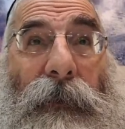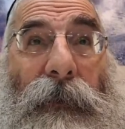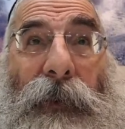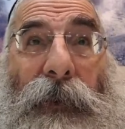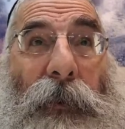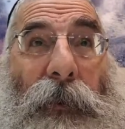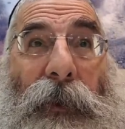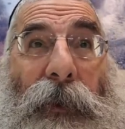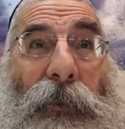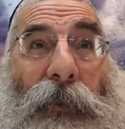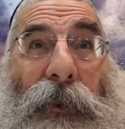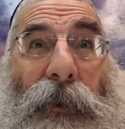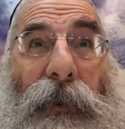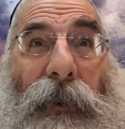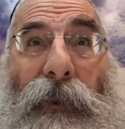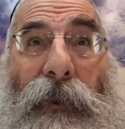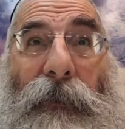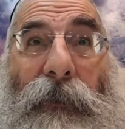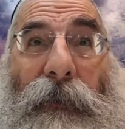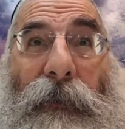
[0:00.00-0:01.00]
It's
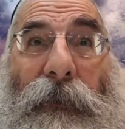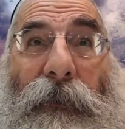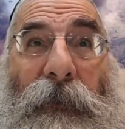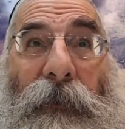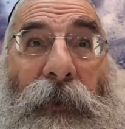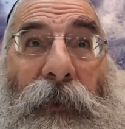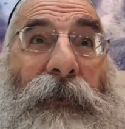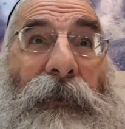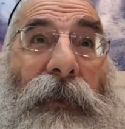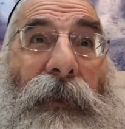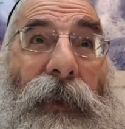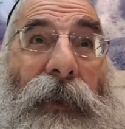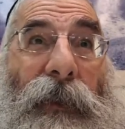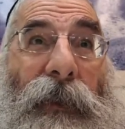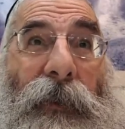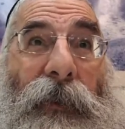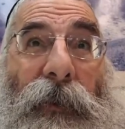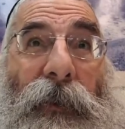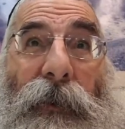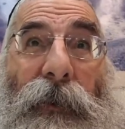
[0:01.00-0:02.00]
interesting. 15
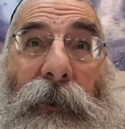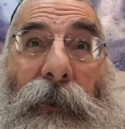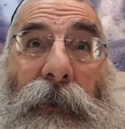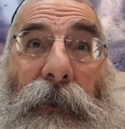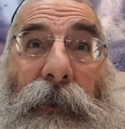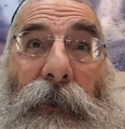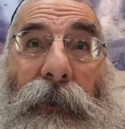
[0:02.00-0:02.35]
years.